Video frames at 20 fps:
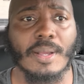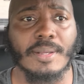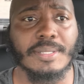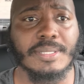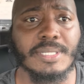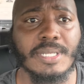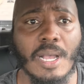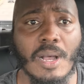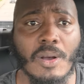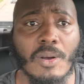
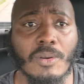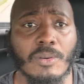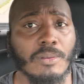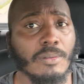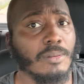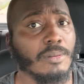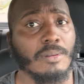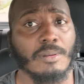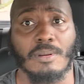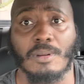In so, three
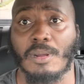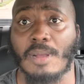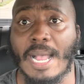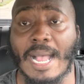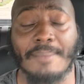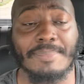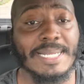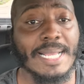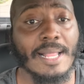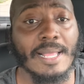quarters of a
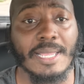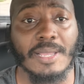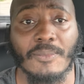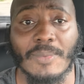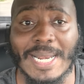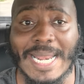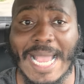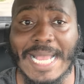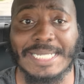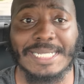mile, I'm telling you,
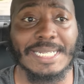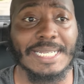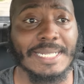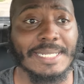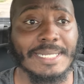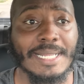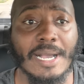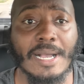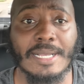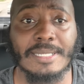when that
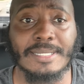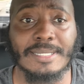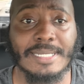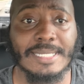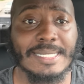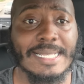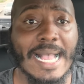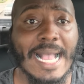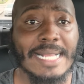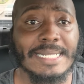shit does right,
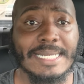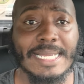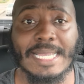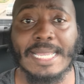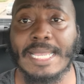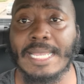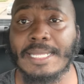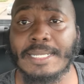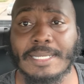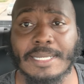decide to
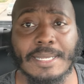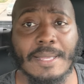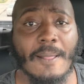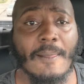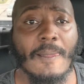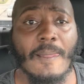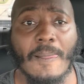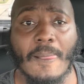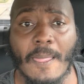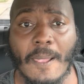hit
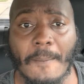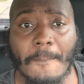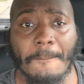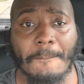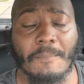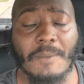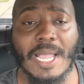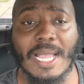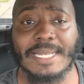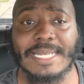
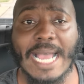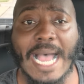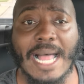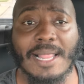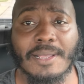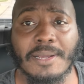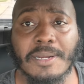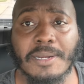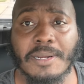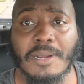a
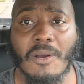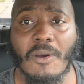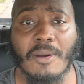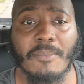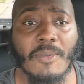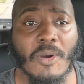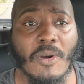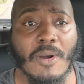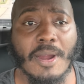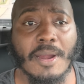dollar or
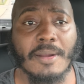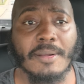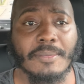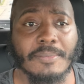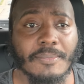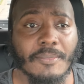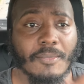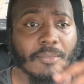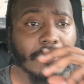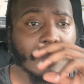more,
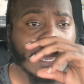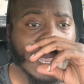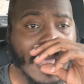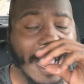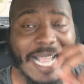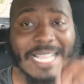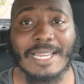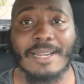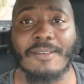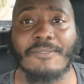
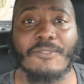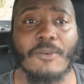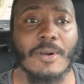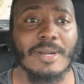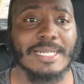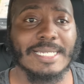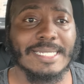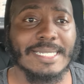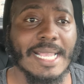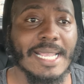I can
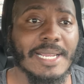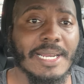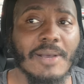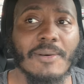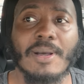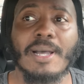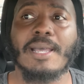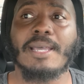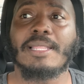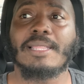afford to say, you know
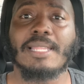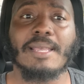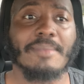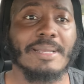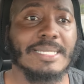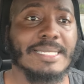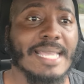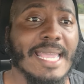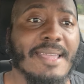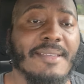what, let
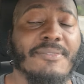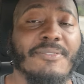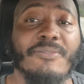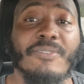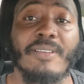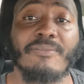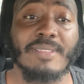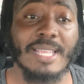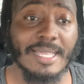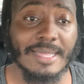me take
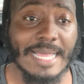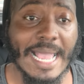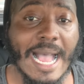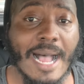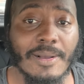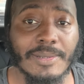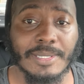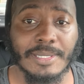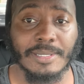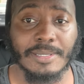
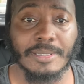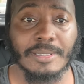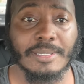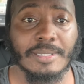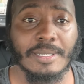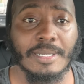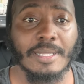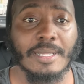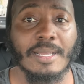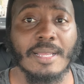
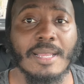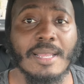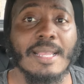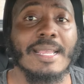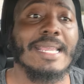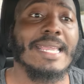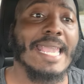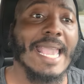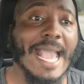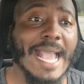
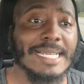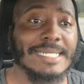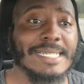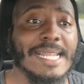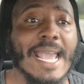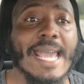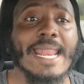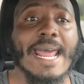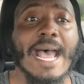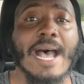50,000, cash
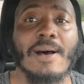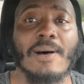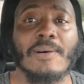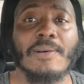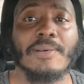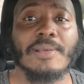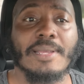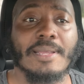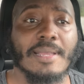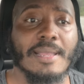that out,
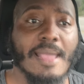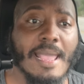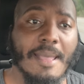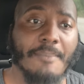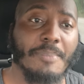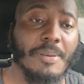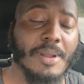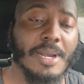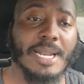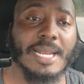
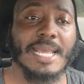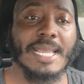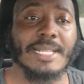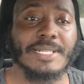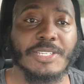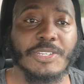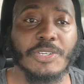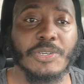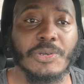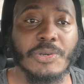and put it
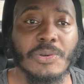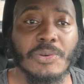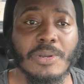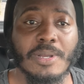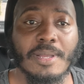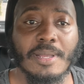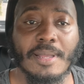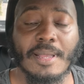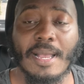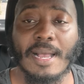into
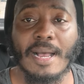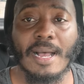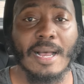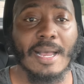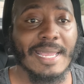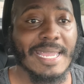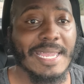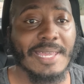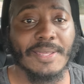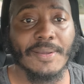
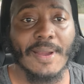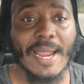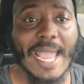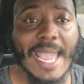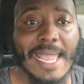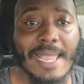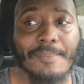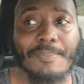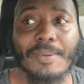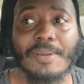uh, either
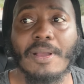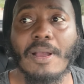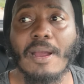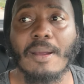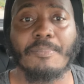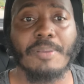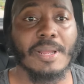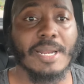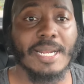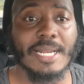ape
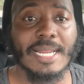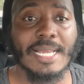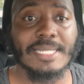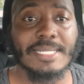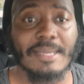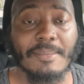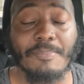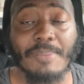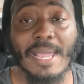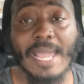or put it
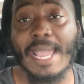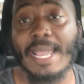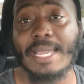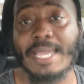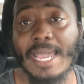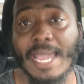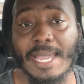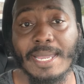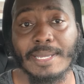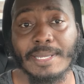into
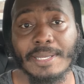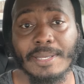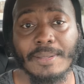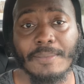pancake